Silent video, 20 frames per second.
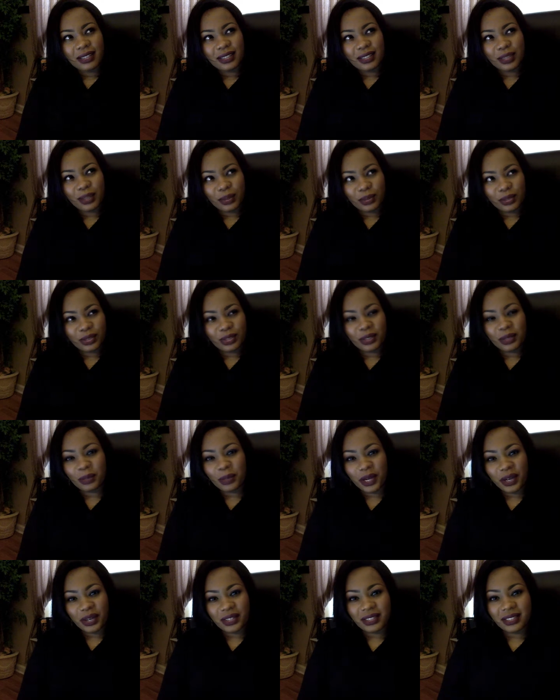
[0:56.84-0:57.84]
social
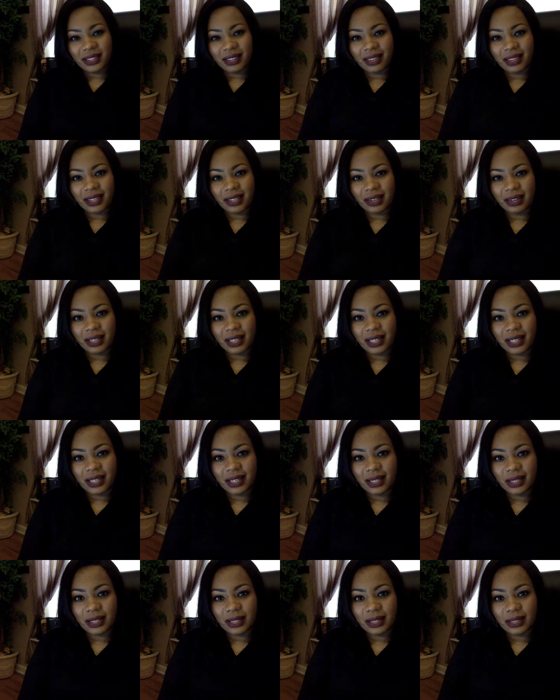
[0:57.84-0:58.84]
comparison theory
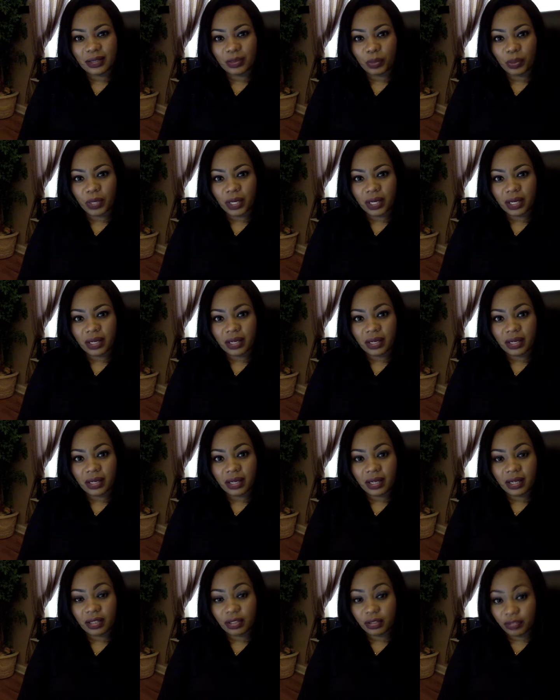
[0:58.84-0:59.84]
is when
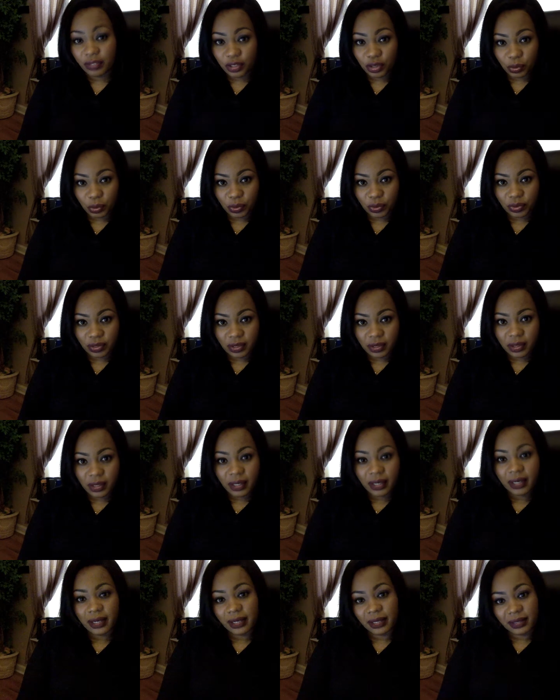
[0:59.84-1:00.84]
individuals
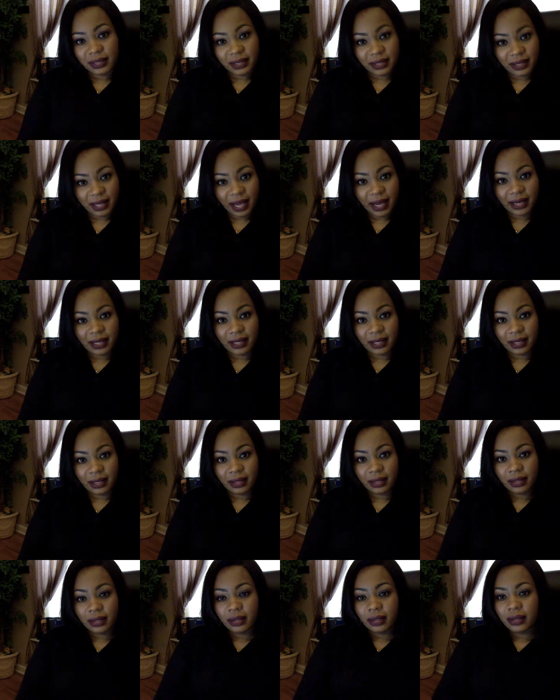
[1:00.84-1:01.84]
in
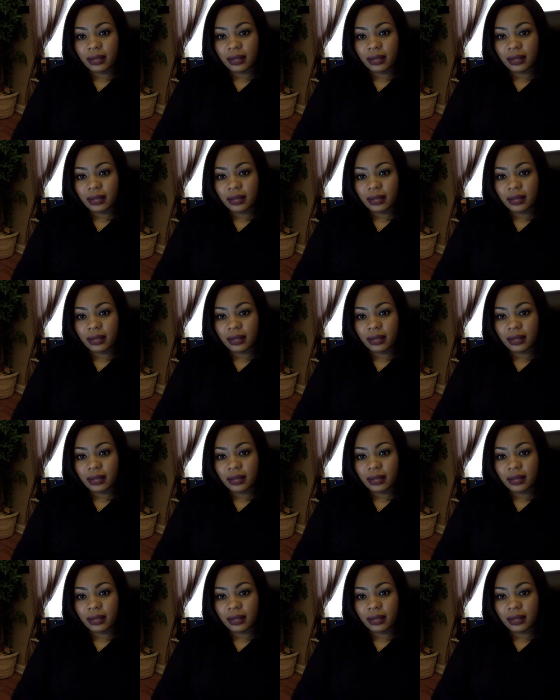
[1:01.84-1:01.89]
society